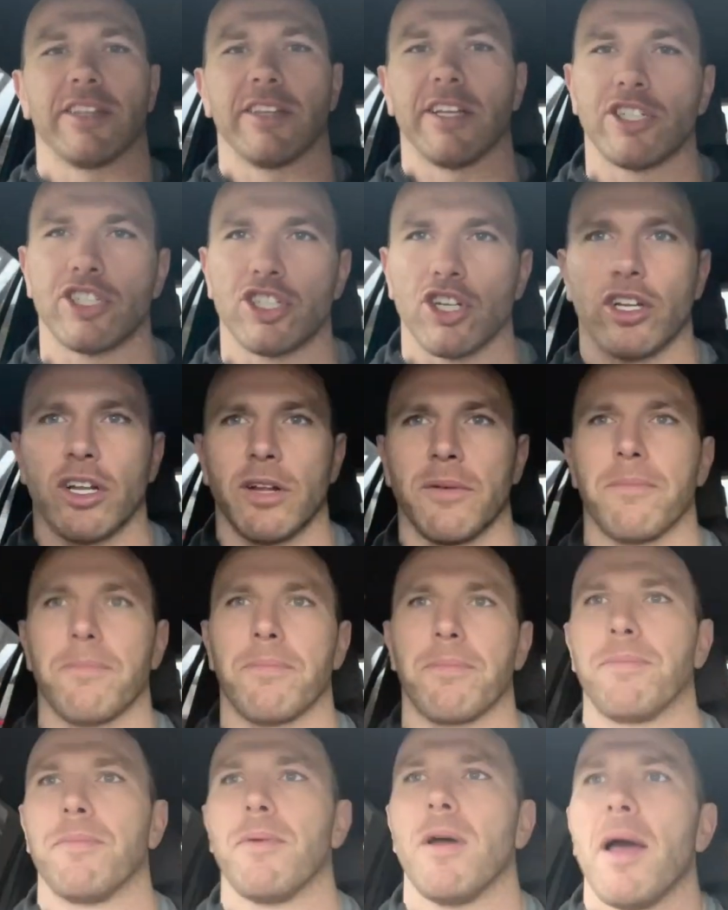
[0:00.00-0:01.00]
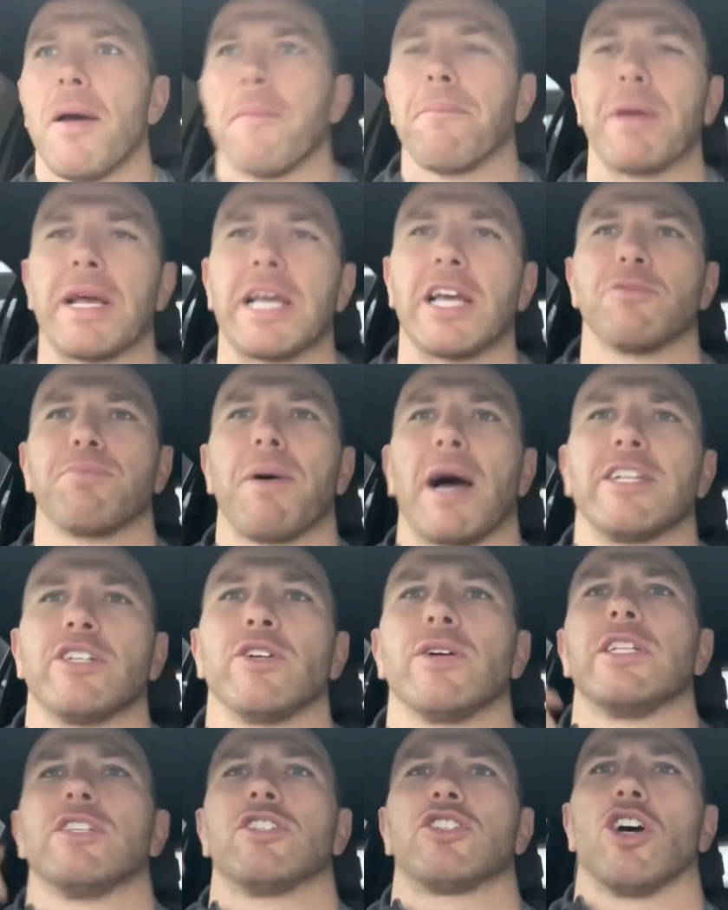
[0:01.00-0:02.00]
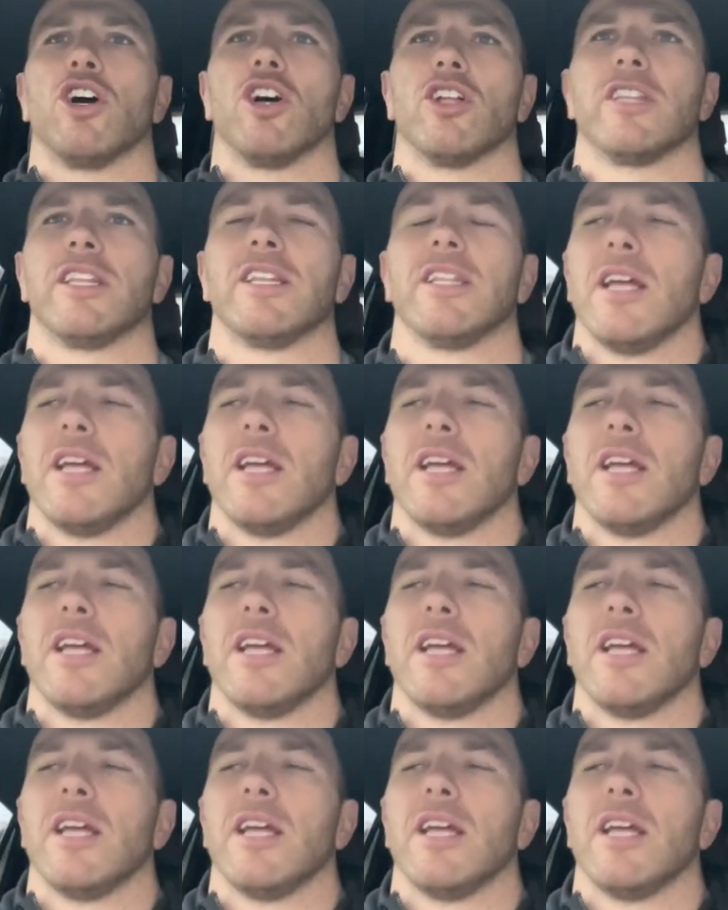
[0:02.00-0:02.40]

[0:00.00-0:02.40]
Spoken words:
They shouldn't, because by doing so,